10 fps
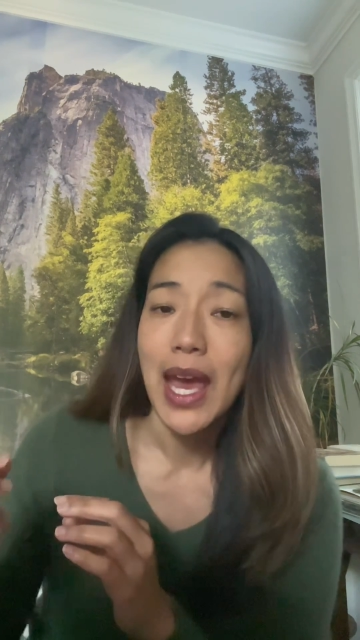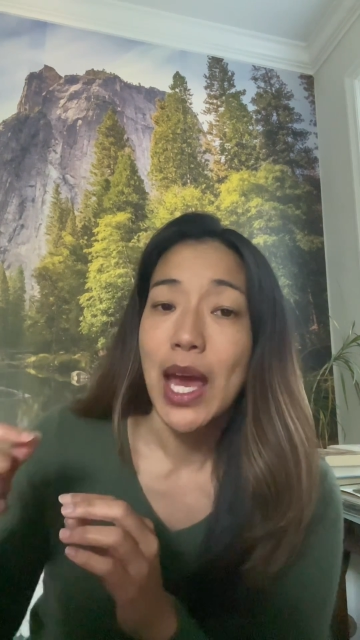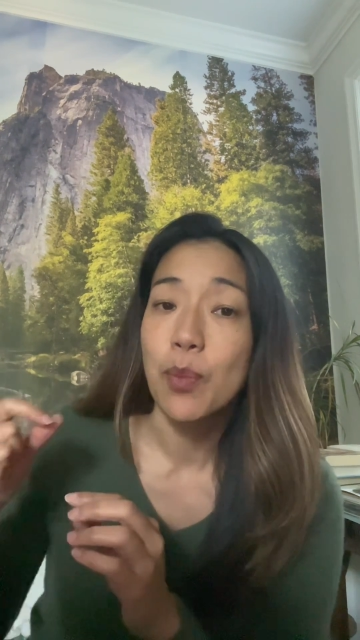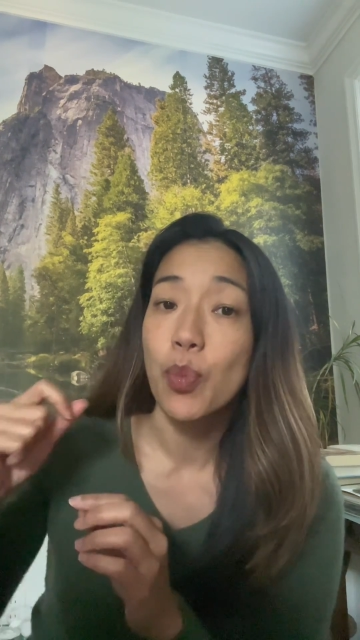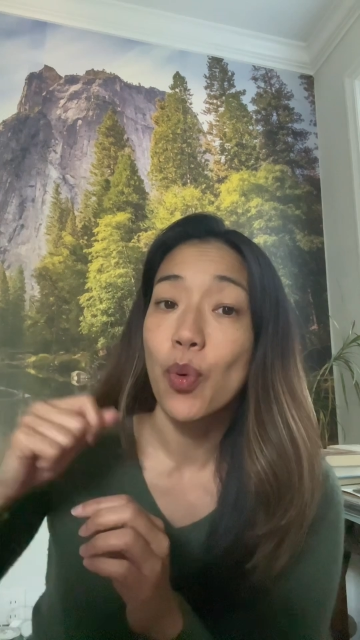
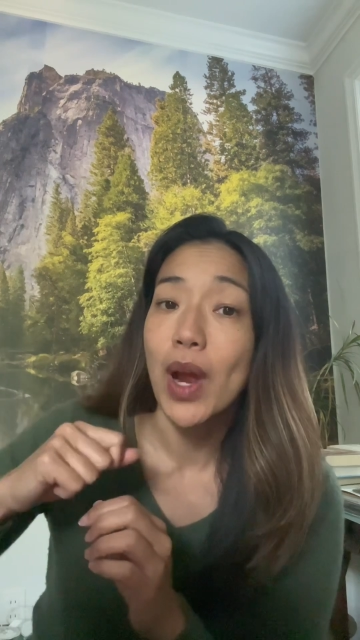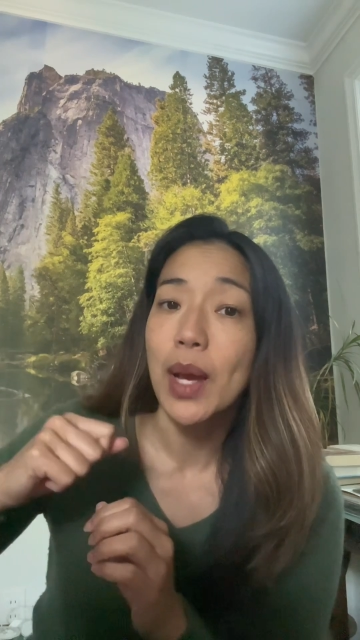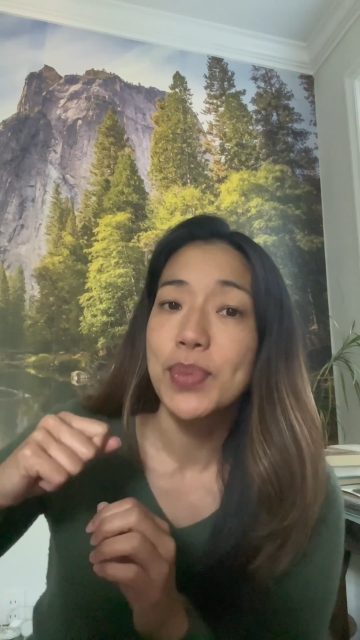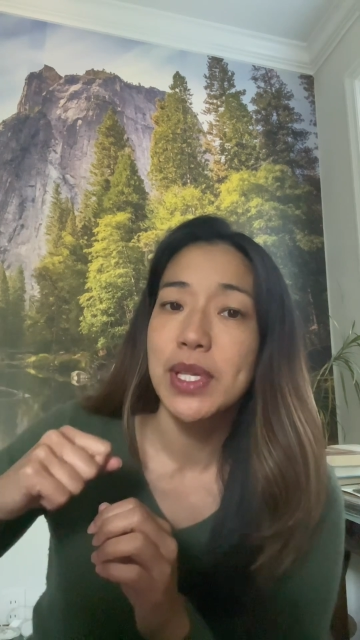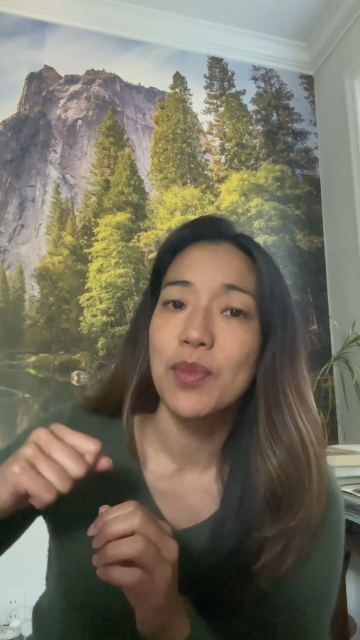and
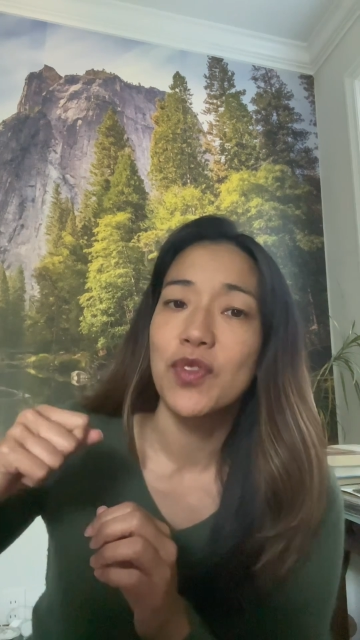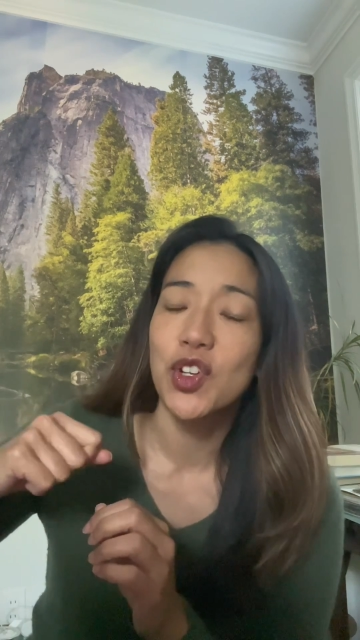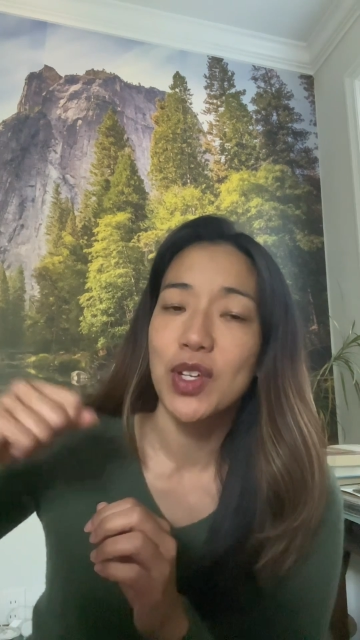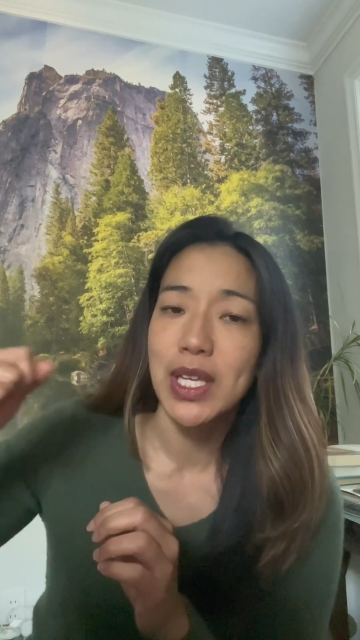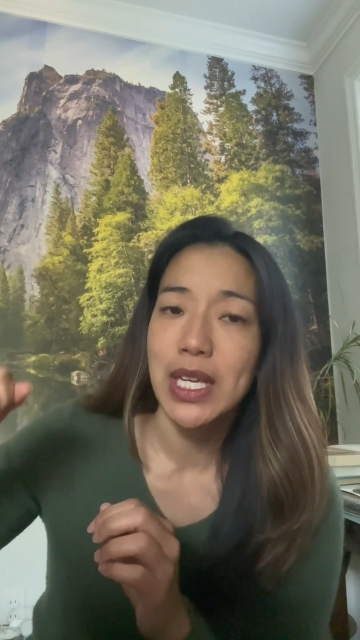prep some of
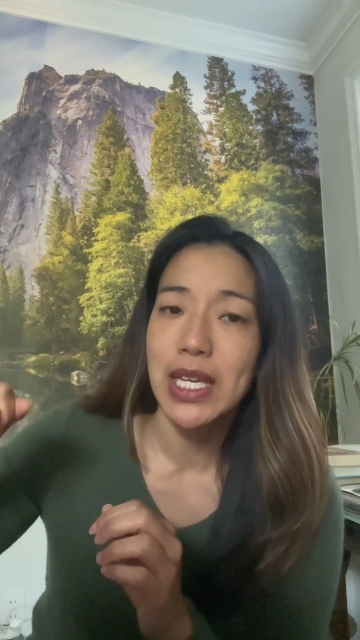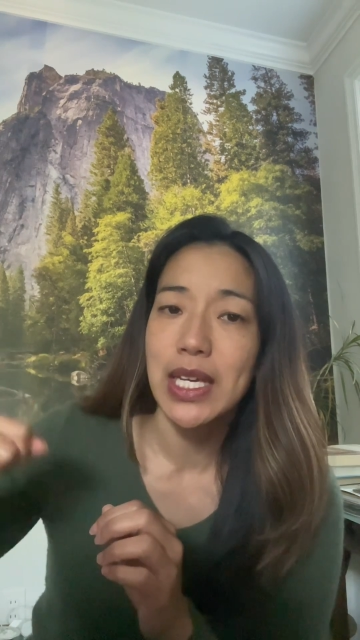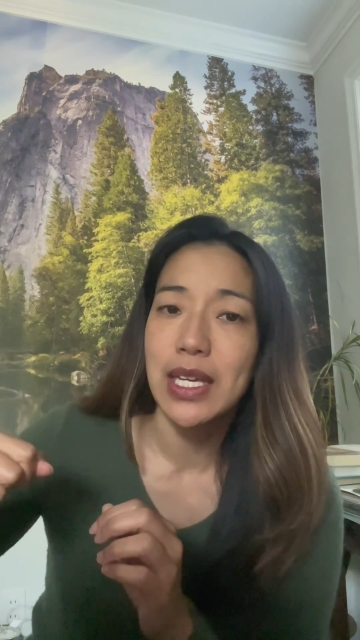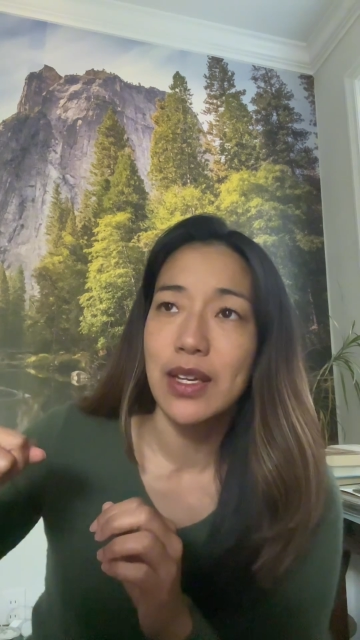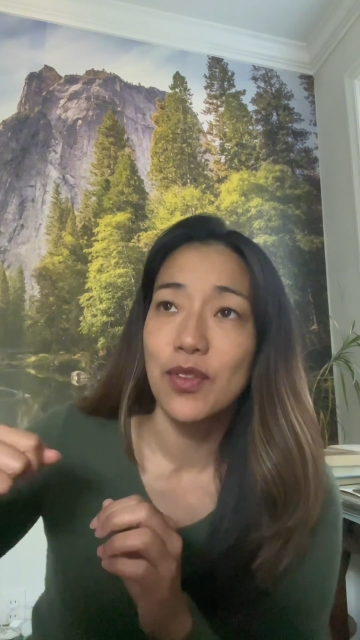your
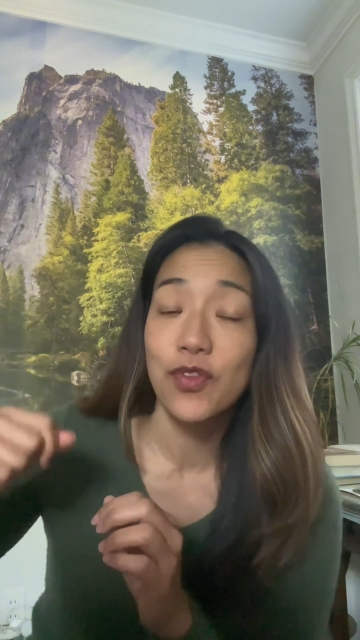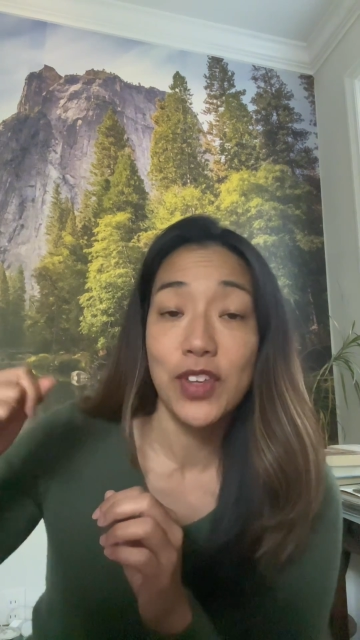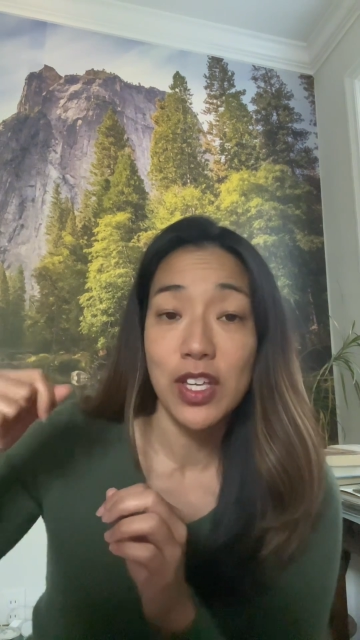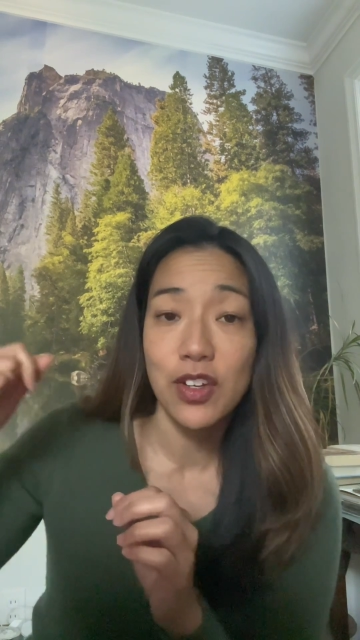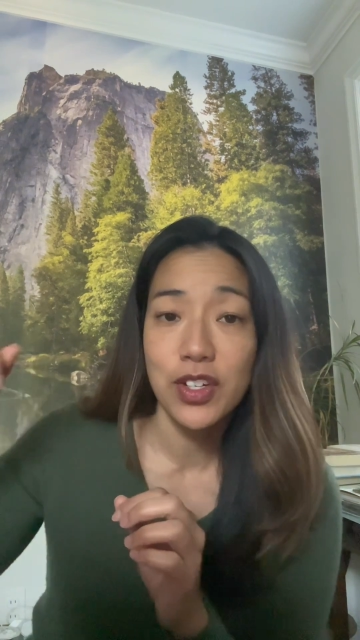key
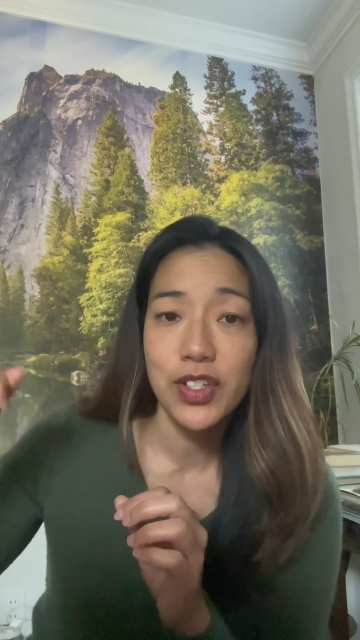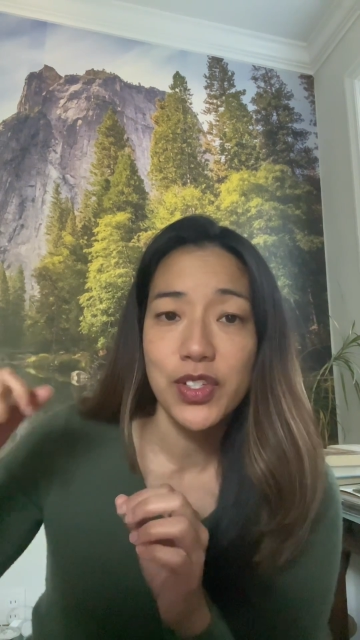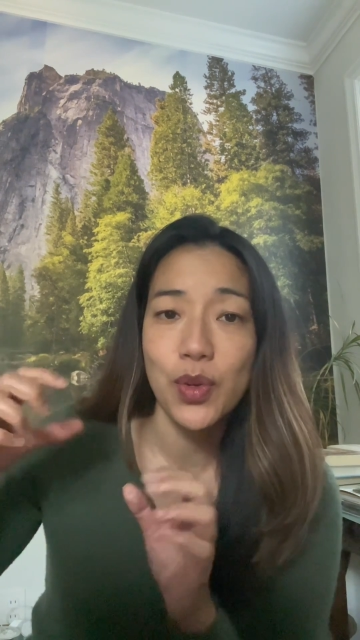figures,